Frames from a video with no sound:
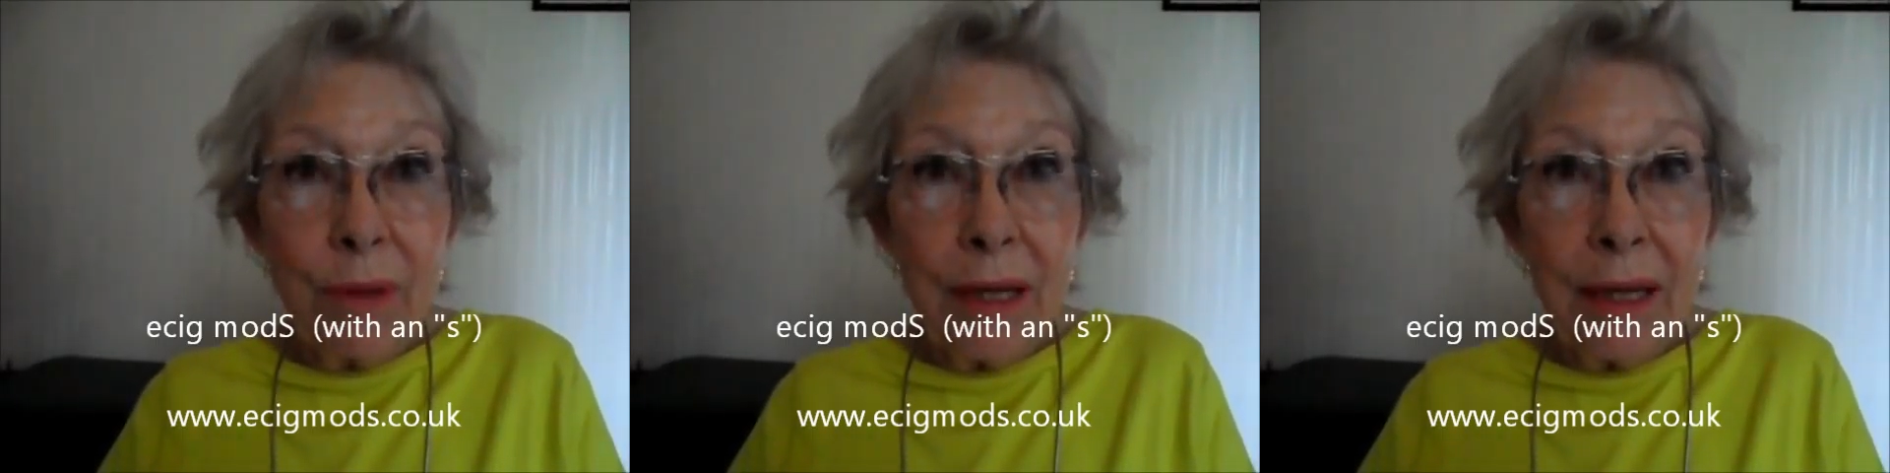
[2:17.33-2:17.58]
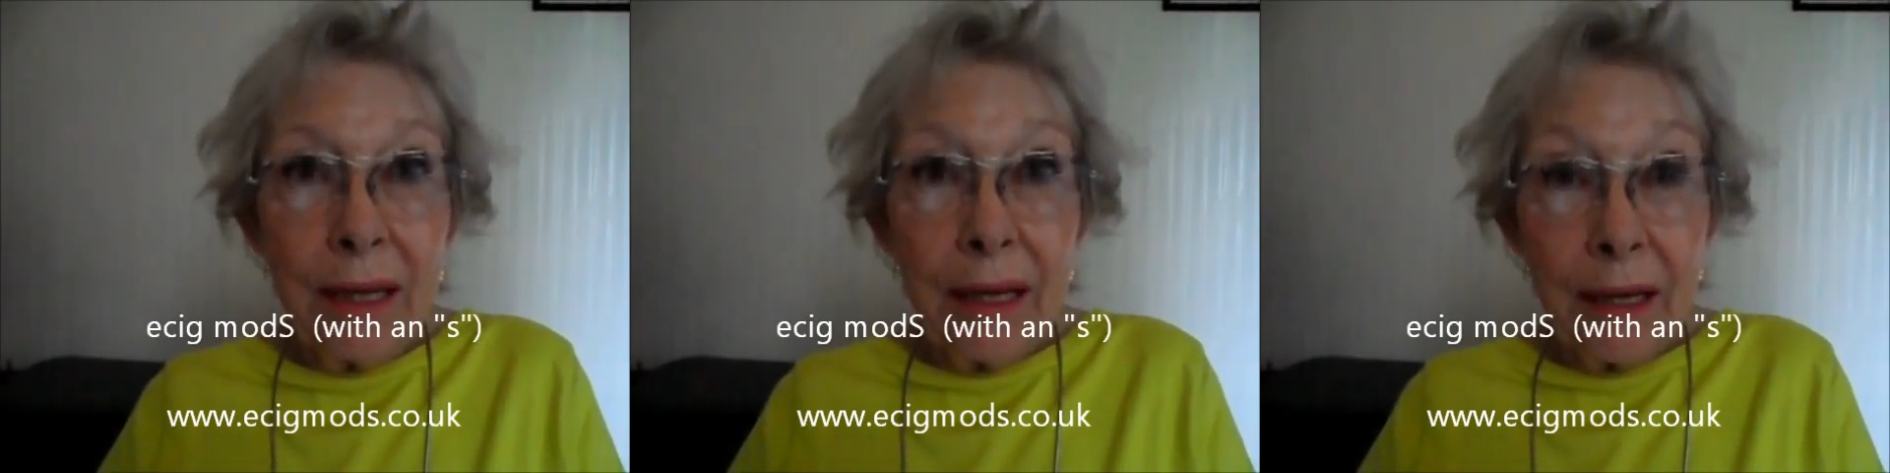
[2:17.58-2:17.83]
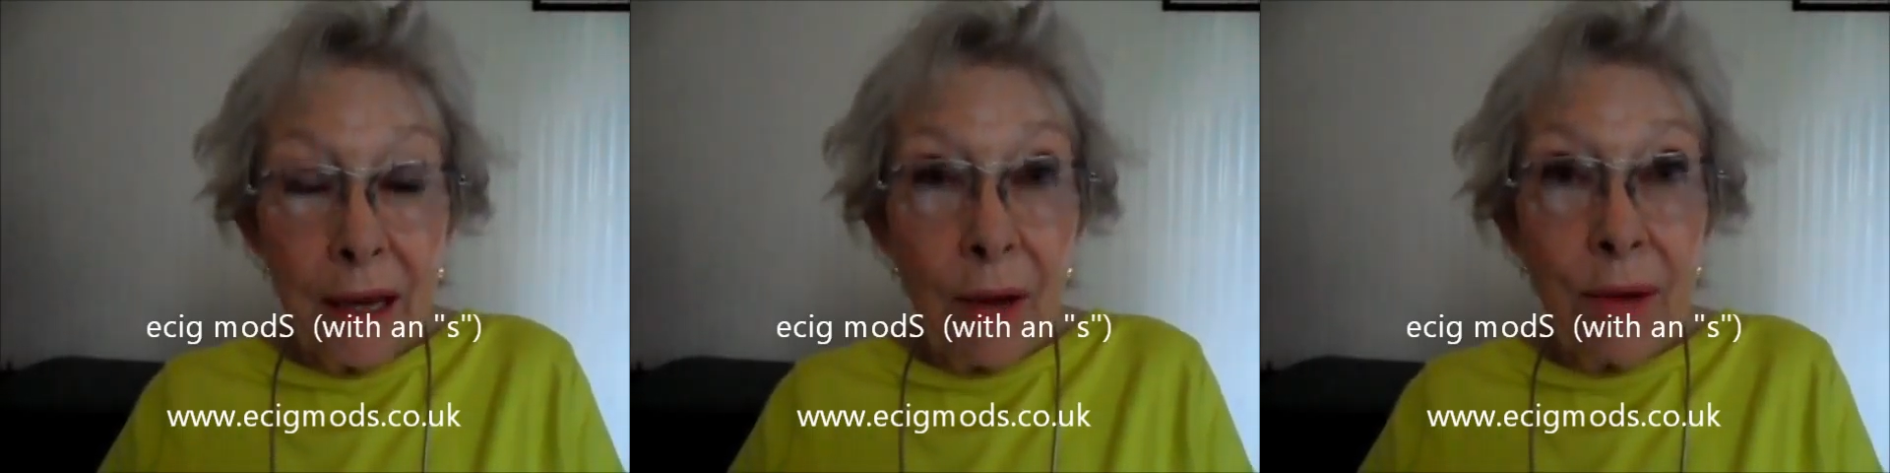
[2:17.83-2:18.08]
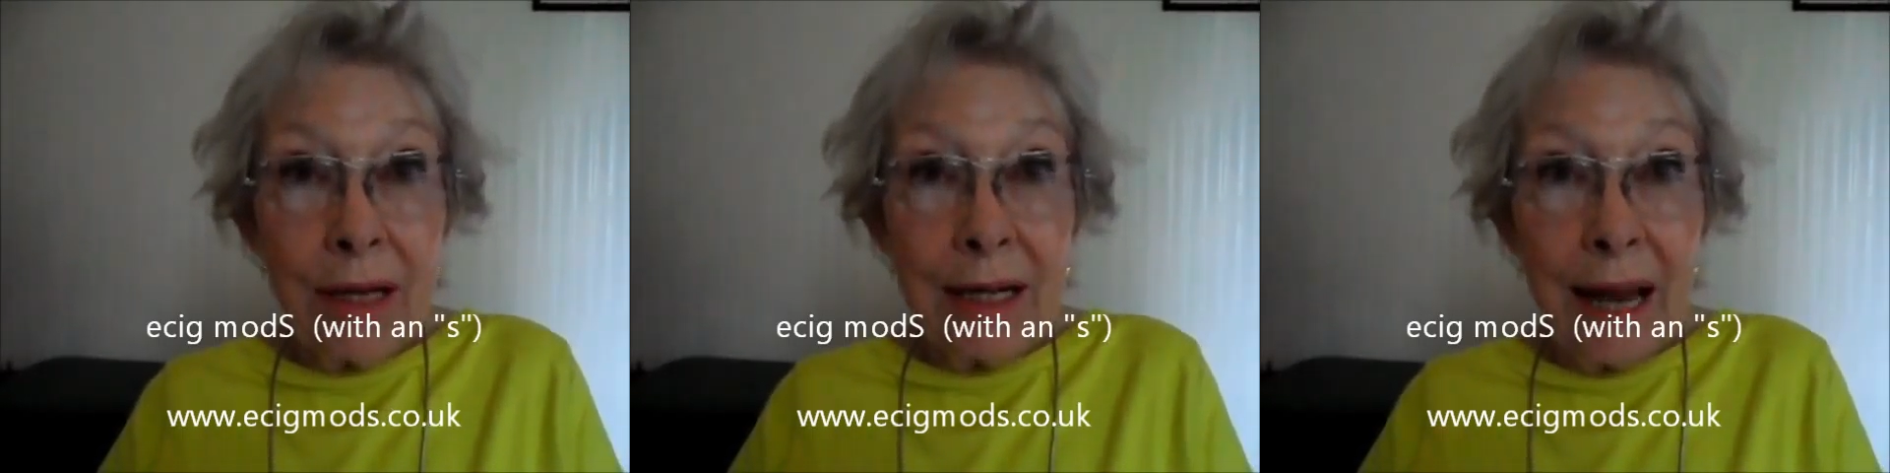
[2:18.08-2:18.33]
be
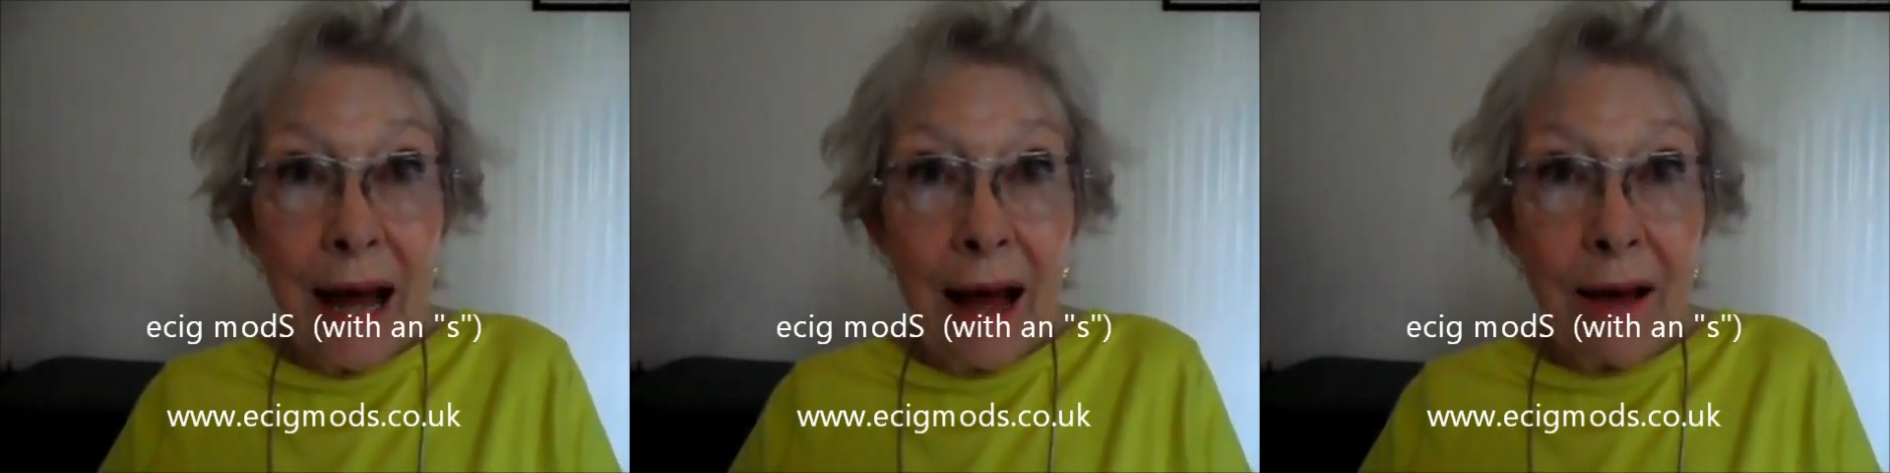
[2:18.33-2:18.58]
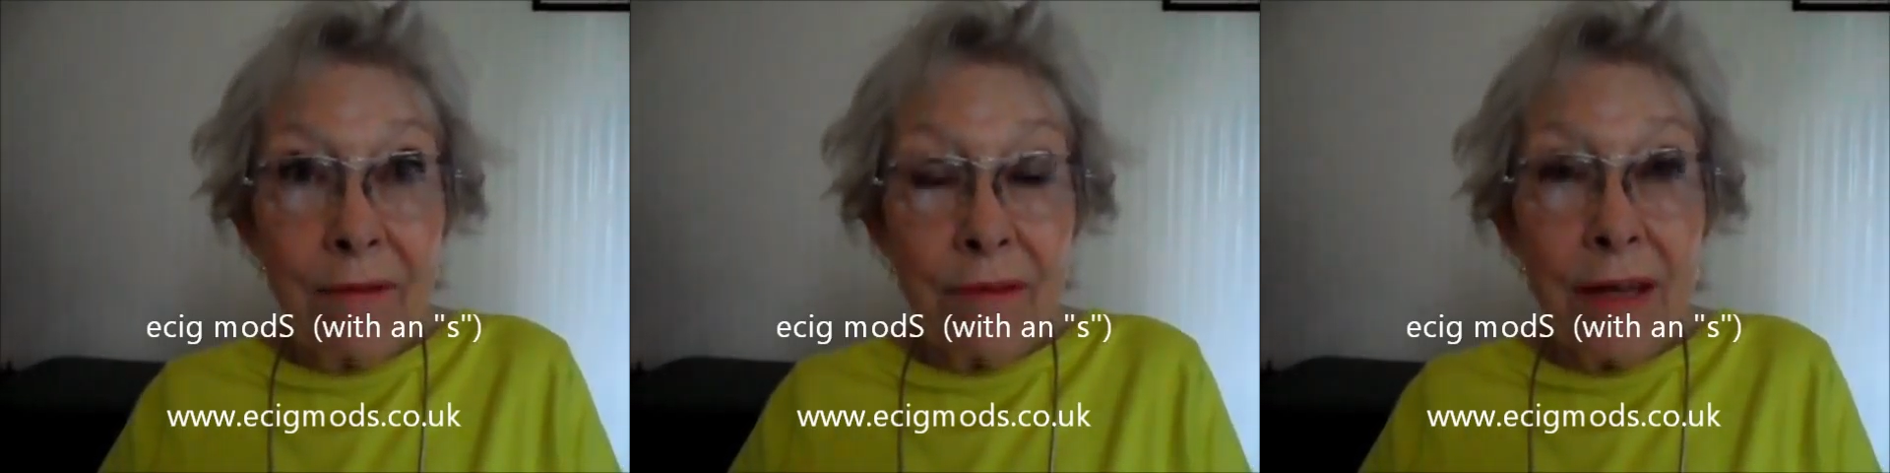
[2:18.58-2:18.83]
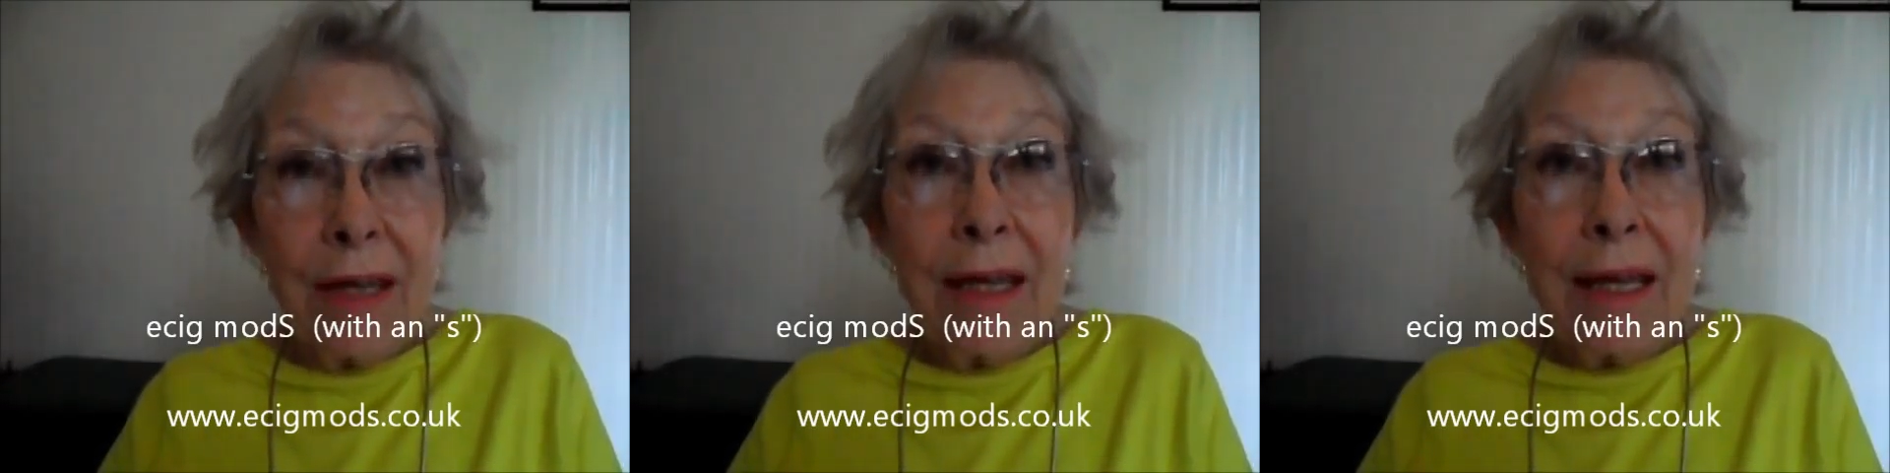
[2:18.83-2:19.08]
going live